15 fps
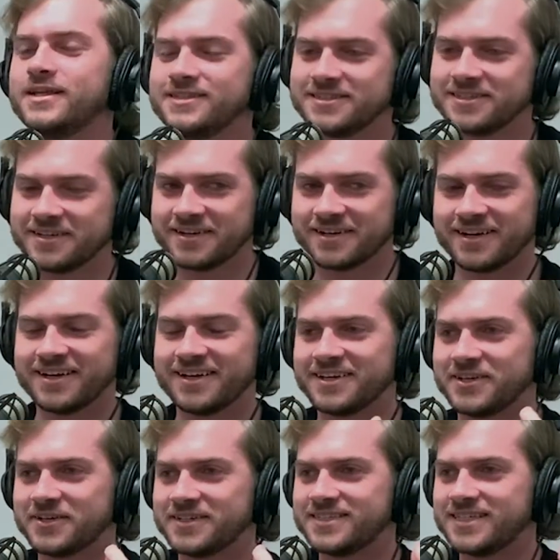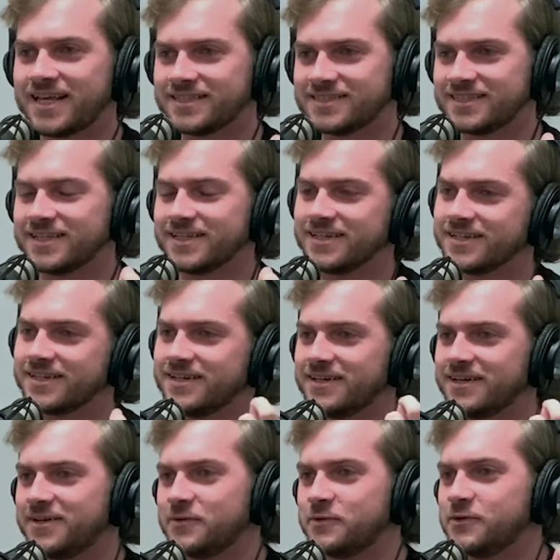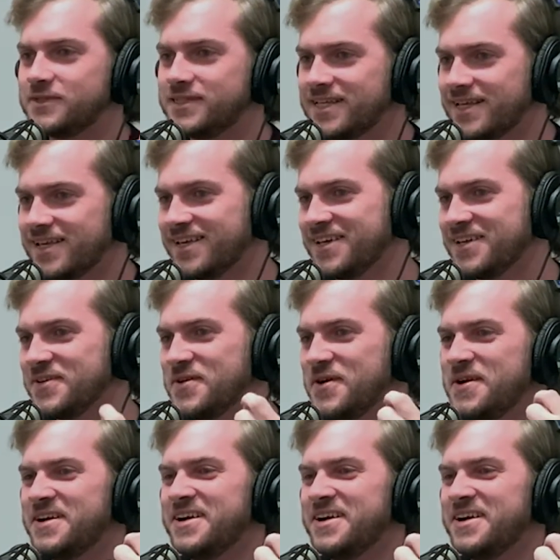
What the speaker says: is your tasting routine or